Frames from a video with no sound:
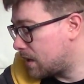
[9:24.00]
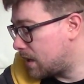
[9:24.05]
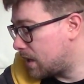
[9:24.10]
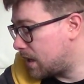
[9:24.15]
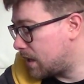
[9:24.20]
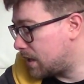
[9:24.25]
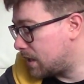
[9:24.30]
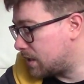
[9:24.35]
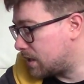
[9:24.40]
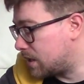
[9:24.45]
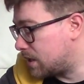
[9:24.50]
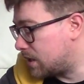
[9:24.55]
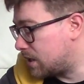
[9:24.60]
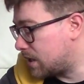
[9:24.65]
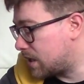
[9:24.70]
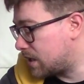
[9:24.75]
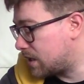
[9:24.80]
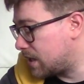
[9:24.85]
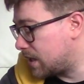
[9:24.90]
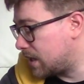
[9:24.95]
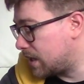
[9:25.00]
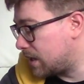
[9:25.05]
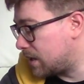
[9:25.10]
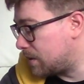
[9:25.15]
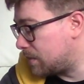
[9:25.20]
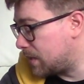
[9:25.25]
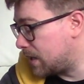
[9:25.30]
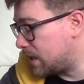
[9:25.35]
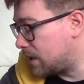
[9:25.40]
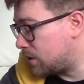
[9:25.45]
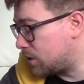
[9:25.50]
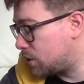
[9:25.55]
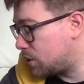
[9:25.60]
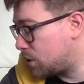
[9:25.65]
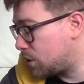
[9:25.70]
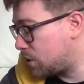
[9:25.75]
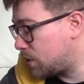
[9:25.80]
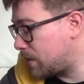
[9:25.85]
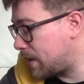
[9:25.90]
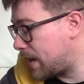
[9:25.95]
It is suggesting it'll be
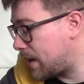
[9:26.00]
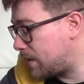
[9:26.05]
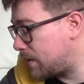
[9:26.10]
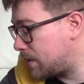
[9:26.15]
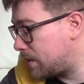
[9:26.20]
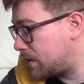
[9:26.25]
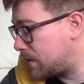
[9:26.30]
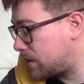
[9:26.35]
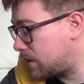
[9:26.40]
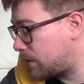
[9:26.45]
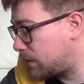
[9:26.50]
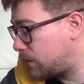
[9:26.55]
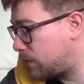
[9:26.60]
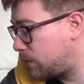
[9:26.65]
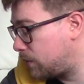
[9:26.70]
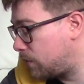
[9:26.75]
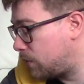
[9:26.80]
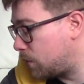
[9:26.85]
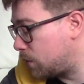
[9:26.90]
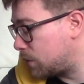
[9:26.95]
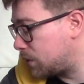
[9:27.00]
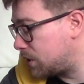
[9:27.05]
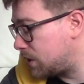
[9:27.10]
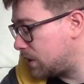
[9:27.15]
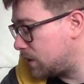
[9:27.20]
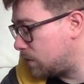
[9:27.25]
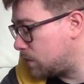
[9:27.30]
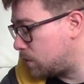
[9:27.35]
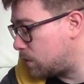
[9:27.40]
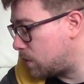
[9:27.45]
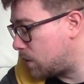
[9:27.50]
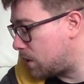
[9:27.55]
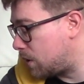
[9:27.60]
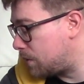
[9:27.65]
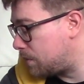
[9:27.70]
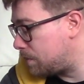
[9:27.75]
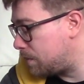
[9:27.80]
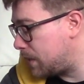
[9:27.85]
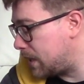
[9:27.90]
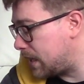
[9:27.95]
2 hours
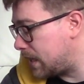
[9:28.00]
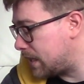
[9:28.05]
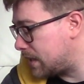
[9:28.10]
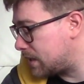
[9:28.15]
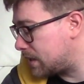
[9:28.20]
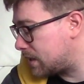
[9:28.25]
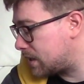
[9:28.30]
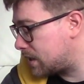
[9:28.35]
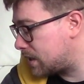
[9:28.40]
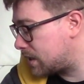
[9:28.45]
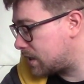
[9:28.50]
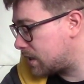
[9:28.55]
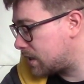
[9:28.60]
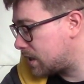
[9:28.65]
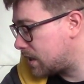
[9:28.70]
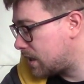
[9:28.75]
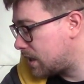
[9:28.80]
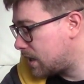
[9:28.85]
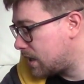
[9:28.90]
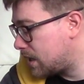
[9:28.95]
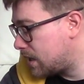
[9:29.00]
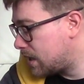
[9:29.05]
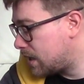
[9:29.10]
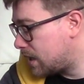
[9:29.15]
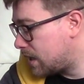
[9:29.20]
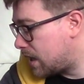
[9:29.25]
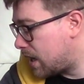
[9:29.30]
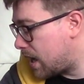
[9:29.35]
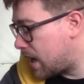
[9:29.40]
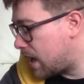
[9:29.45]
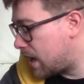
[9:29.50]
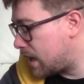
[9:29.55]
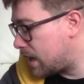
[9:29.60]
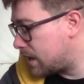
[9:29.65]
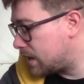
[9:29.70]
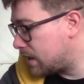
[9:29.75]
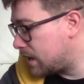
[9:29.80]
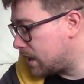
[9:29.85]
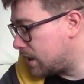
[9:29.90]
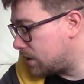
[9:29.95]
41 minutes,
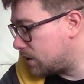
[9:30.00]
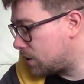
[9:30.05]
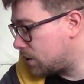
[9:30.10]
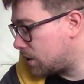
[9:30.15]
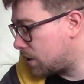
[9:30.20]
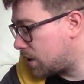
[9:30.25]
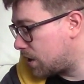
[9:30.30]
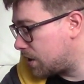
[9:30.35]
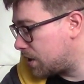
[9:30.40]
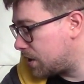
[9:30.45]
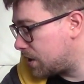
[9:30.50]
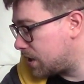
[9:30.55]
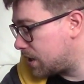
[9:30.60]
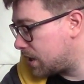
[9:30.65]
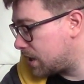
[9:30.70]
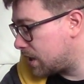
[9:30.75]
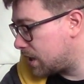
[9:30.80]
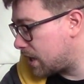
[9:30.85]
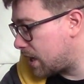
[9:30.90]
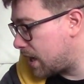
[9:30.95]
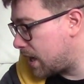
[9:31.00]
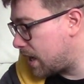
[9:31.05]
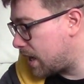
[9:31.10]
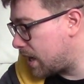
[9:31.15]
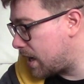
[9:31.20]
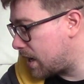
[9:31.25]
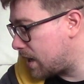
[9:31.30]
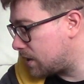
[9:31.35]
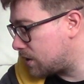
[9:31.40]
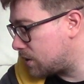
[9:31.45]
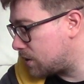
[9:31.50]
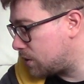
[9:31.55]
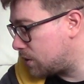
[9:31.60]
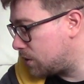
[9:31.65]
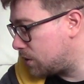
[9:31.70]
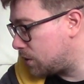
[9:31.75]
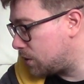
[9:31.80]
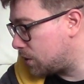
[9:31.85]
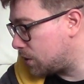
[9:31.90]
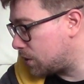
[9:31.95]
and it's charging at
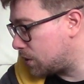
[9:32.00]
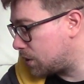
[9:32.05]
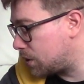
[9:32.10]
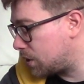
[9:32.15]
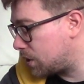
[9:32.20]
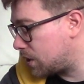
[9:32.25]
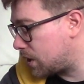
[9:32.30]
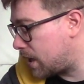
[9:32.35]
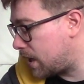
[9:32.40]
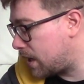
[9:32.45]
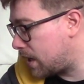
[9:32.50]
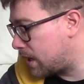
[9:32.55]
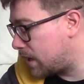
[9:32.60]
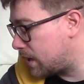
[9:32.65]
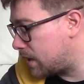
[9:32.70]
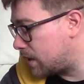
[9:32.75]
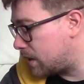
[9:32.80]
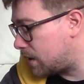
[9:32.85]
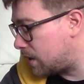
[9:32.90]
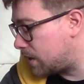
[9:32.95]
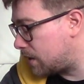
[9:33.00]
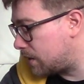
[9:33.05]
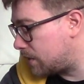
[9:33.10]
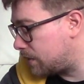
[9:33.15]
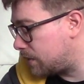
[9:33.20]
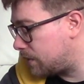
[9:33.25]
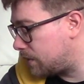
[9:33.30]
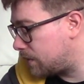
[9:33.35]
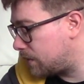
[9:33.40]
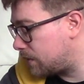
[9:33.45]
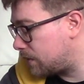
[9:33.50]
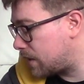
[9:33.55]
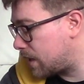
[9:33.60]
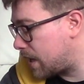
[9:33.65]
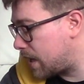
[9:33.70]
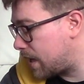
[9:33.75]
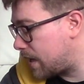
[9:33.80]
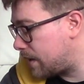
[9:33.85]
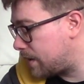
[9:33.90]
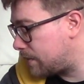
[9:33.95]
just shy of
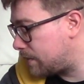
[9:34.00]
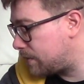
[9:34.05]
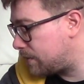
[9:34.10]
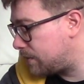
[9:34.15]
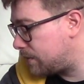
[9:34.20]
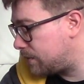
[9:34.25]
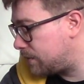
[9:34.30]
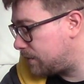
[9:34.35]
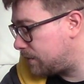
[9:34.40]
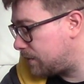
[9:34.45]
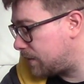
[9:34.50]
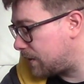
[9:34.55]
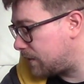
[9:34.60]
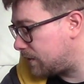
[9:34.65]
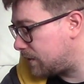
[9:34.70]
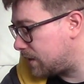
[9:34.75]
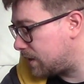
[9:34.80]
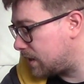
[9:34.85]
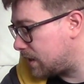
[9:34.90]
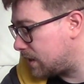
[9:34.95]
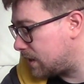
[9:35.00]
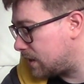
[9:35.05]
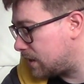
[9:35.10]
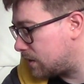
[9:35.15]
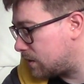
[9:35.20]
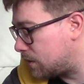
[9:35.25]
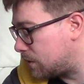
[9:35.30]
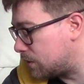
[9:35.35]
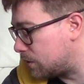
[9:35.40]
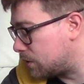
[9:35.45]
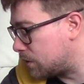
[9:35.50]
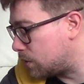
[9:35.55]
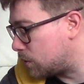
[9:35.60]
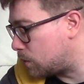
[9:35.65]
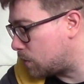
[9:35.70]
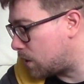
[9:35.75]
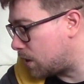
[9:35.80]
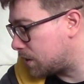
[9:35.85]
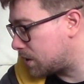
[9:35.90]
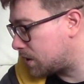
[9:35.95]
1500
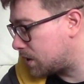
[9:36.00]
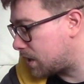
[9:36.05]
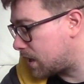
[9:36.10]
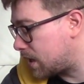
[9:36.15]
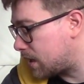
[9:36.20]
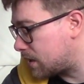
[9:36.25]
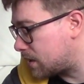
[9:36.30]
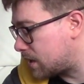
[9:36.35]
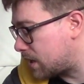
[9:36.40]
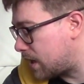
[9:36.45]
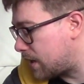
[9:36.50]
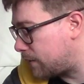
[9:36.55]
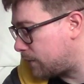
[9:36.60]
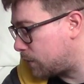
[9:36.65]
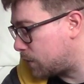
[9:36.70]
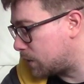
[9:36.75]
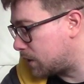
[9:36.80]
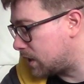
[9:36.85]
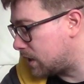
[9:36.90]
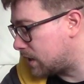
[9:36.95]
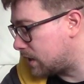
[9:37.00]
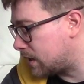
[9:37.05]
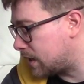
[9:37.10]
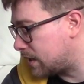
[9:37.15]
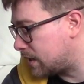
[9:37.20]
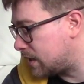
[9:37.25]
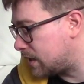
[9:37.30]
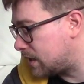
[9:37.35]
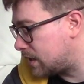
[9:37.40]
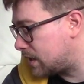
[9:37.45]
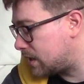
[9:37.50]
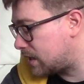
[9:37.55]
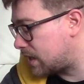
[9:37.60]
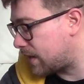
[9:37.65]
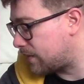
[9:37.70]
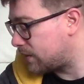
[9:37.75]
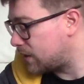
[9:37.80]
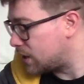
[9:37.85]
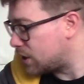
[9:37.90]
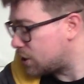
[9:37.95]
watts at
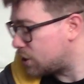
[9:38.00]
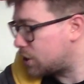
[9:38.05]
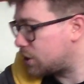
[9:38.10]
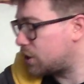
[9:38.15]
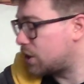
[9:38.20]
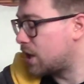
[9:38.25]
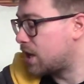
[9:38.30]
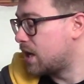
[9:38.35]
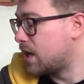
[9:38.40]
1497-ish.